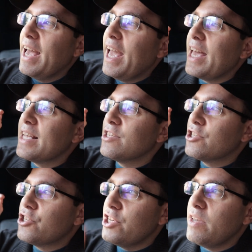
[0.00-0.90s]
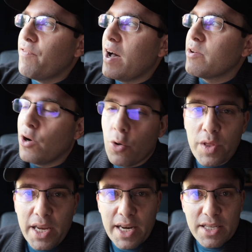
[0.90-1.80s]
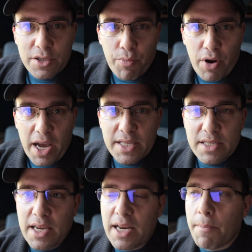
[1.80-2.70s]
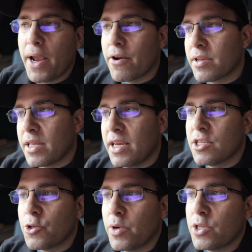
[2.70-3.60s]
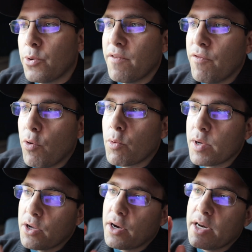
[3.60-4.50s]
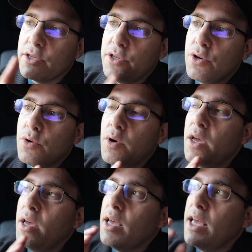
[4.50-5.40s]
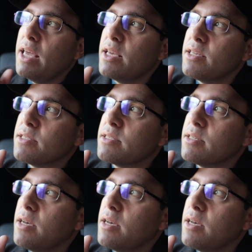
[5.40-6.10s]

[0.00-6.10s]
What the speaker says: And she found it only in enterprise. And apparently in 2024, what they're going to do is